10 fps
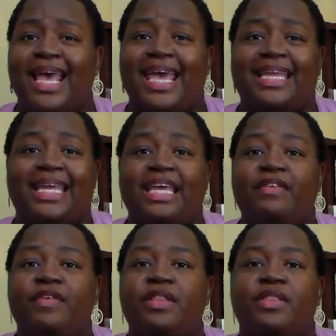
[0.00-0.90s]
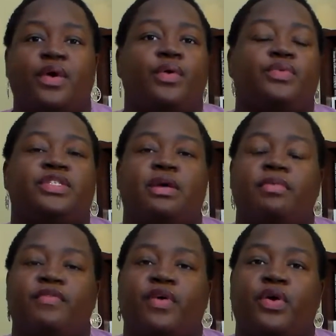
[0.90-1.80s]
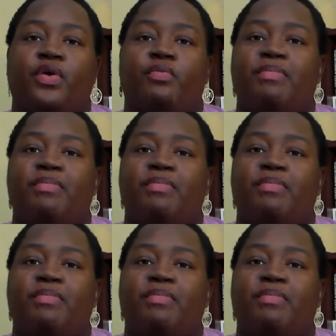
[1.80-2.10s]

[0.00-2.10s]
and even though some of her